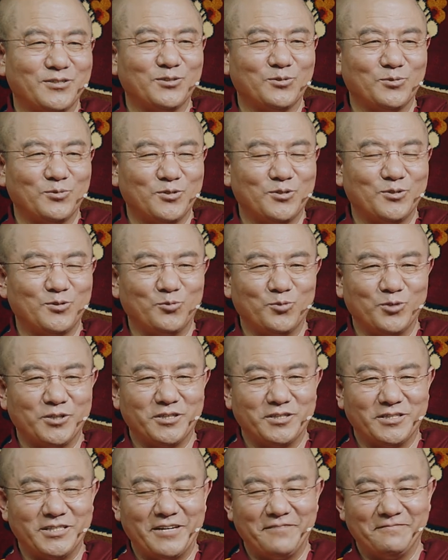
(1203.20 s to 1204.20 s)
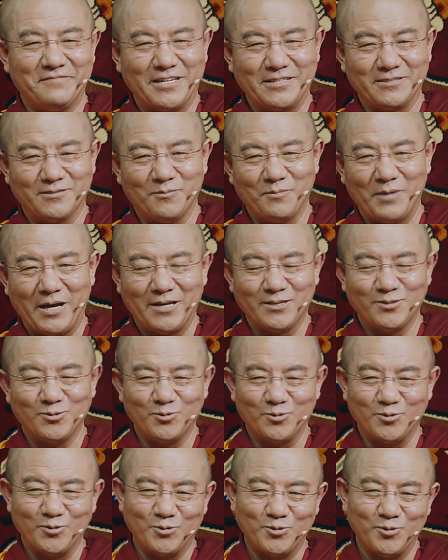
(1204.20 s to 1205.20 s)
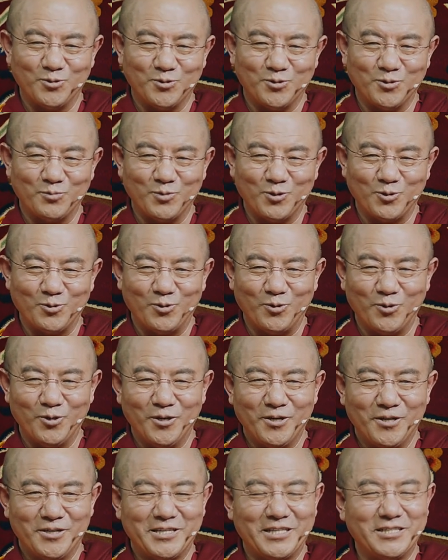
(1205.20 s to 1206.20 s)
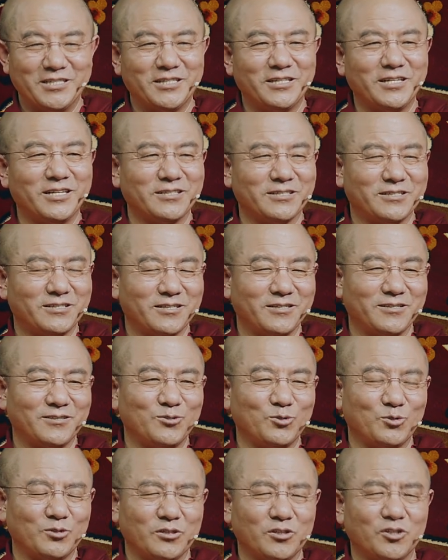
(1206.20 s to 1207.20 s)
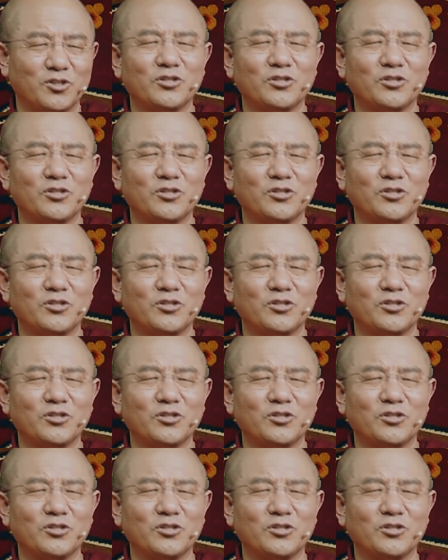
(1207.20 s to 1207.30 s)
not many houses in Larung Gar at that time, only about 40 to 50.